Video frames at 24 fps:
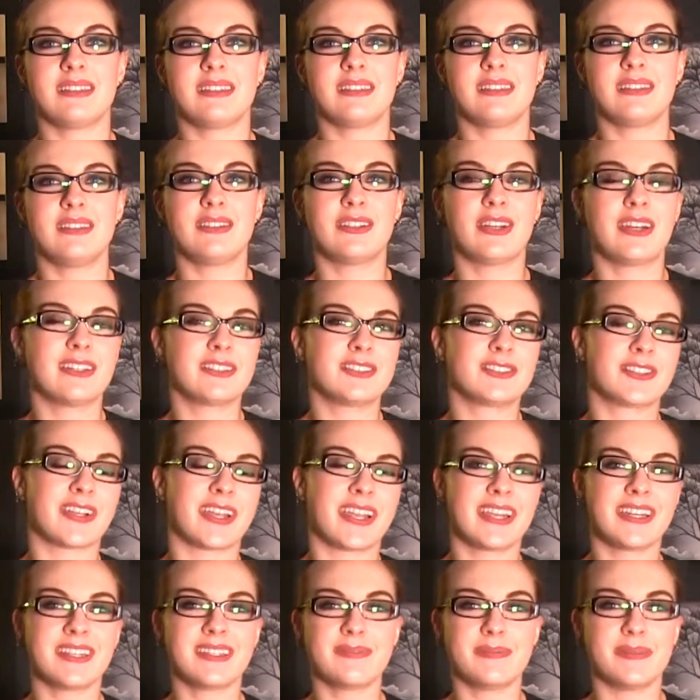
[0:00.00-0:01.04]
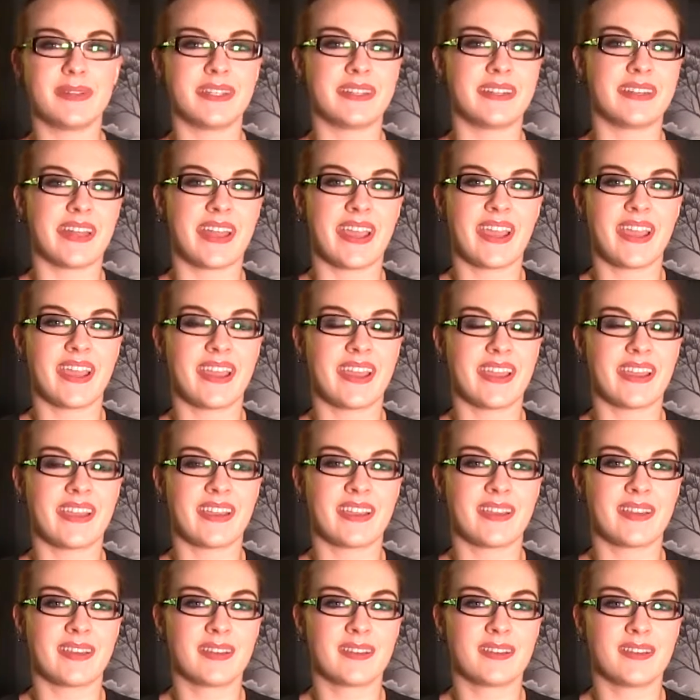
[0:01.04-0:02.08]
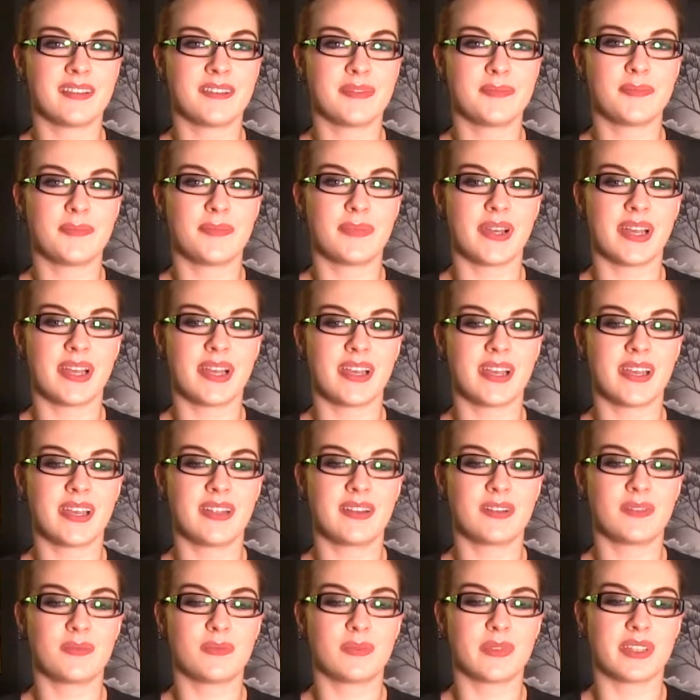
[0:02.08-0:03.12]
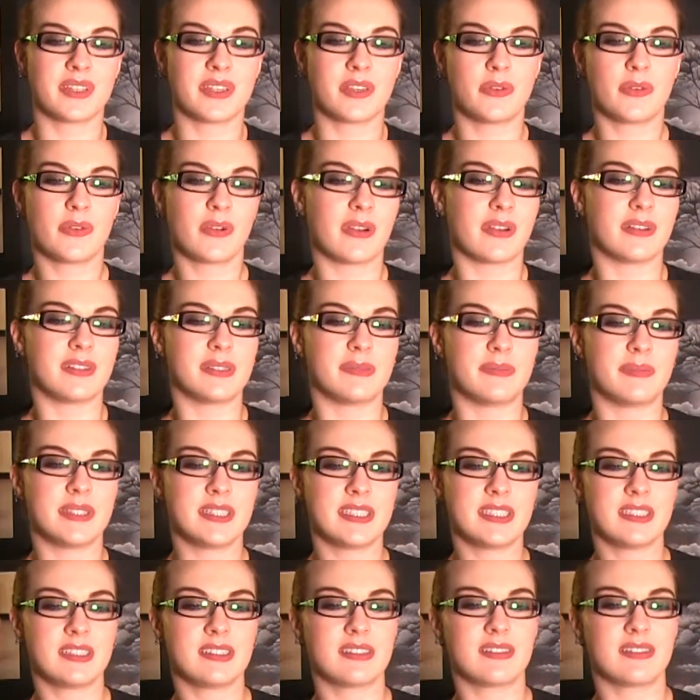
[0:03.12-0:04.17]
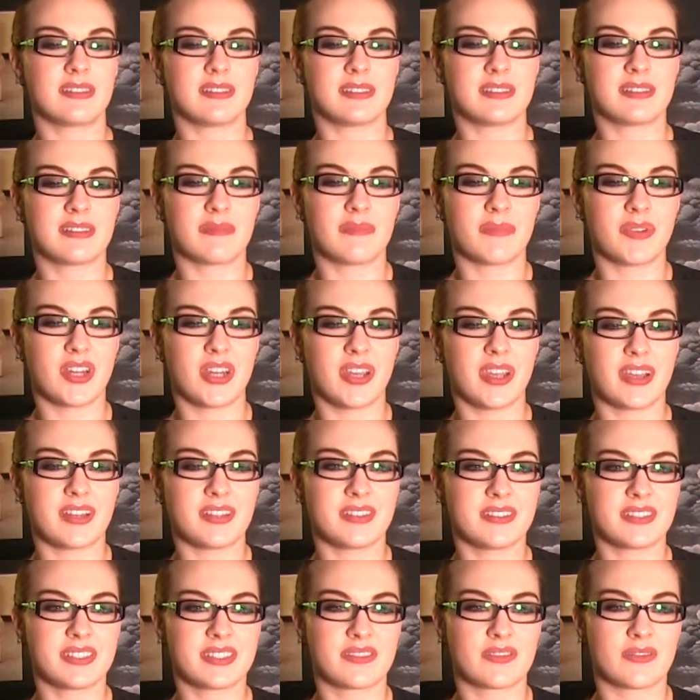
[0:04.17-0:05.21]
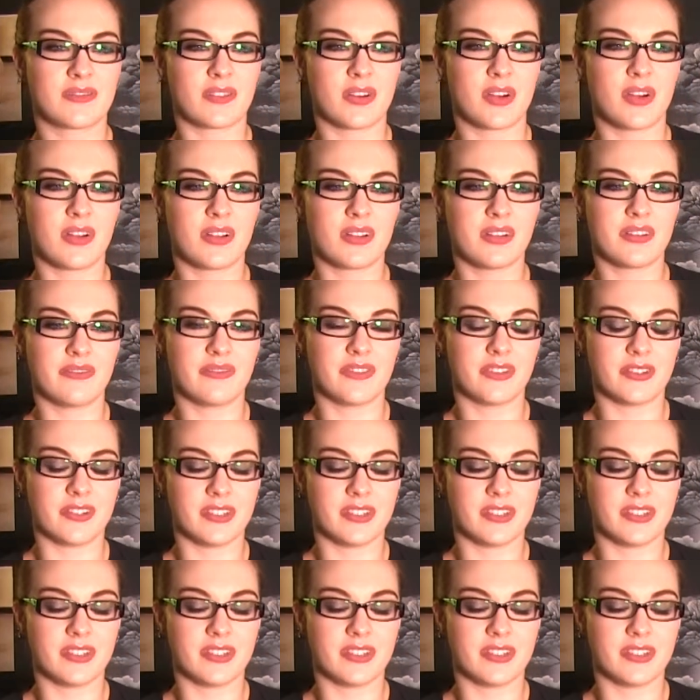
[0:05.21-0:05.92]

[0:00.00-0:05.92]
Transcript: You're not trying to be a nag, but when you are dependent on somebody else for all of your